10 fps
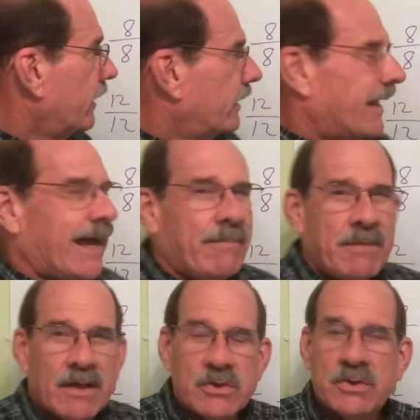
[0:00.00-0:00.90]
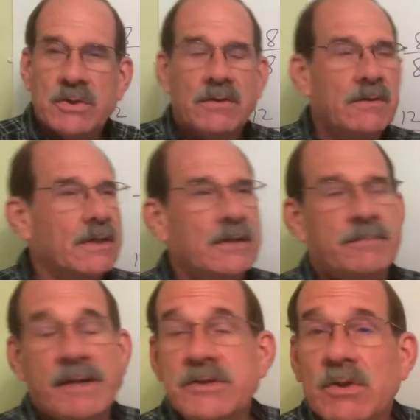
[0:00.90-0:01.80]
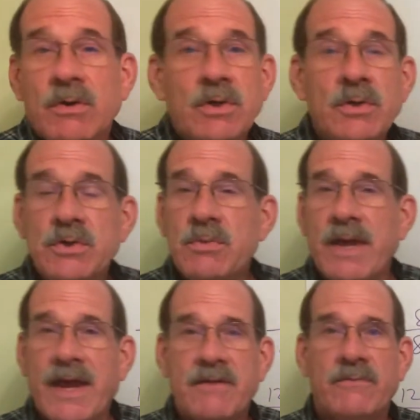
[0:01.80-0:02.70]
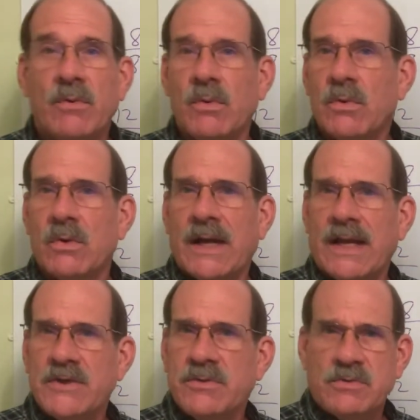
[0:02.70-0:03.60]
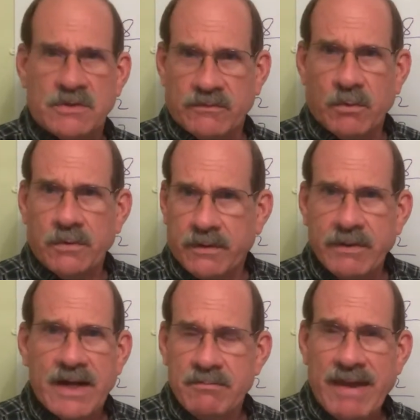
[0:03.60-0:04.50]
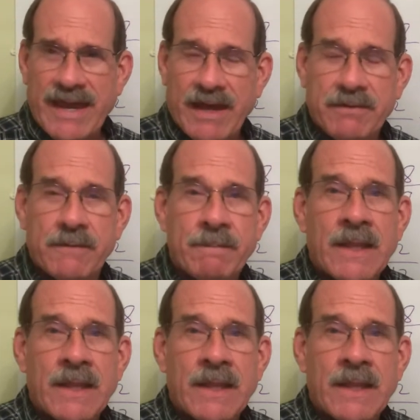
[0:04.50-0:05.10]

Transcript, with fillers: Now, I'm not sure. It depends on who you had for, I guess this was fourth grade math.